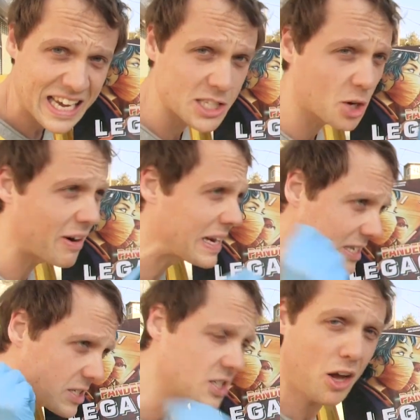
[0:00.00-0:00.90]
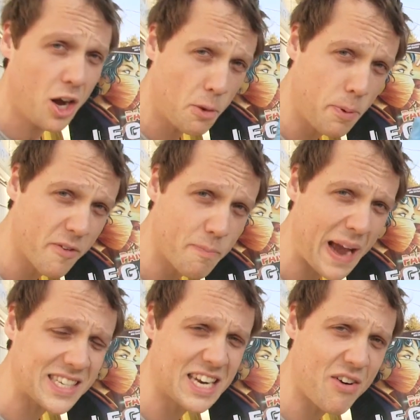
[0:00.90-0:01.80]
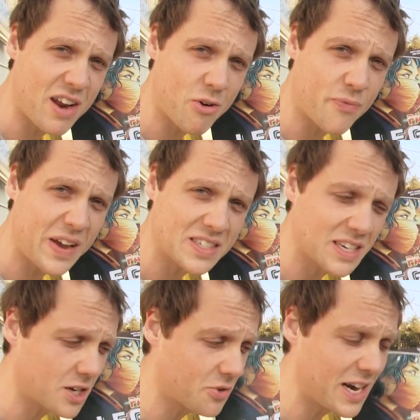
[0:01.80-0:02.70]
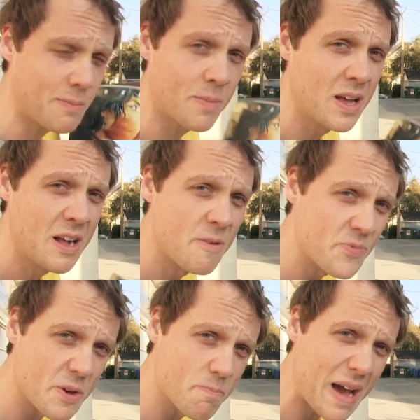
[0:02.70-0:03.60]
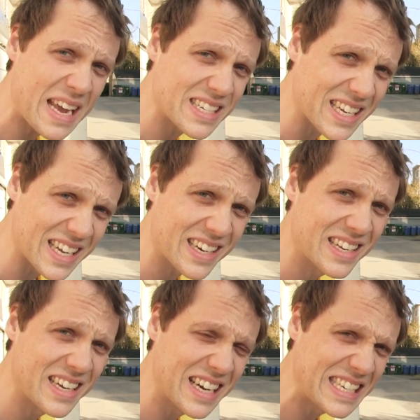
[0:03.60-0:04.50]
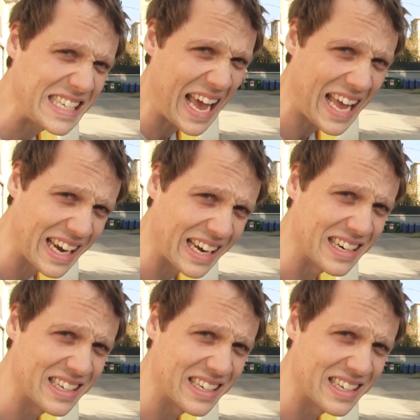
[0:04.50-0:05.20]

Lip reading: is a great dollop of bacteria-infested cream that makes it a 10.